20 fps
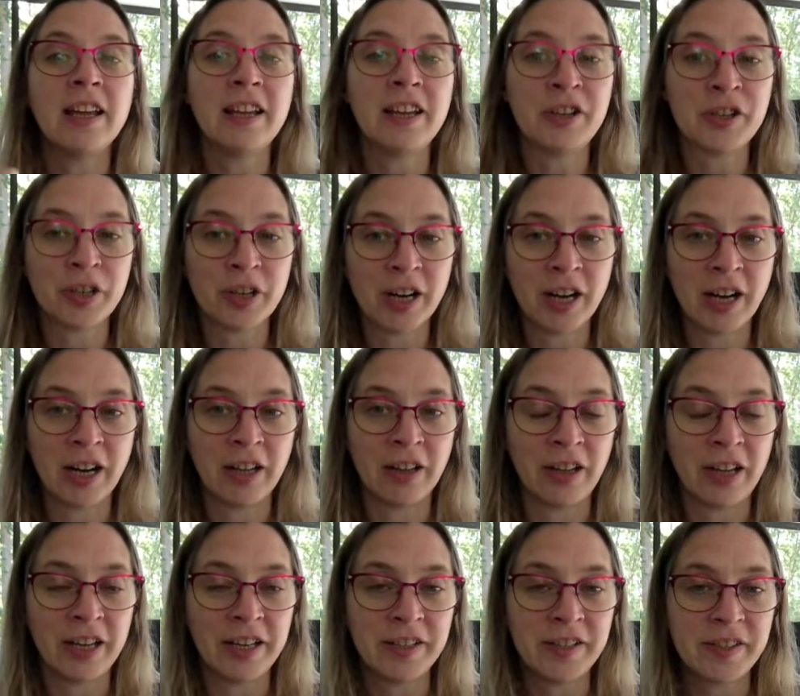in your
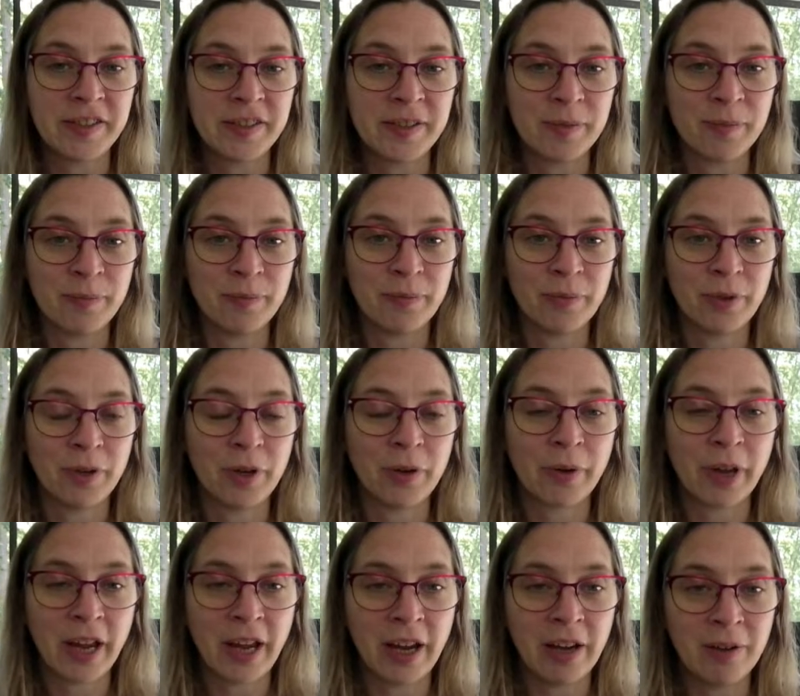highlights.
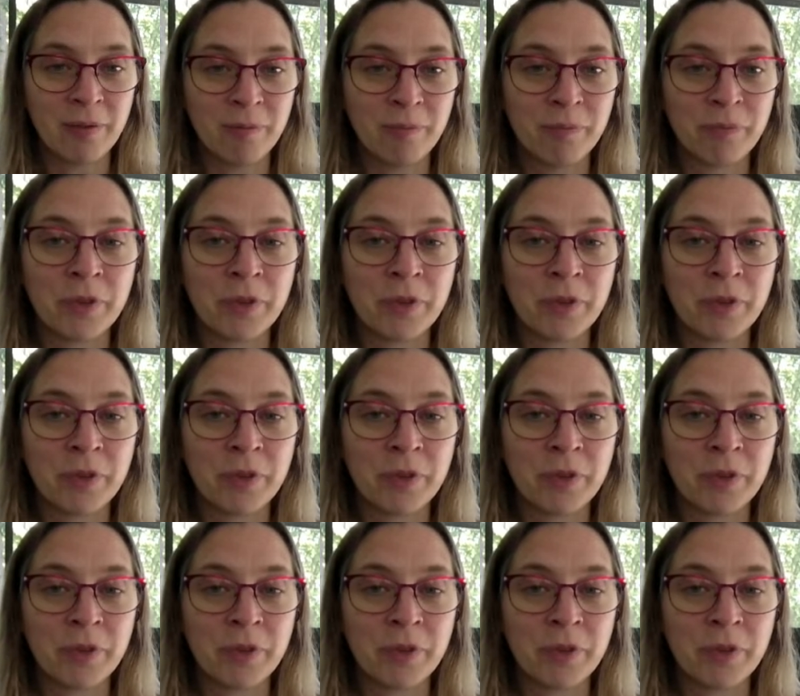Okay?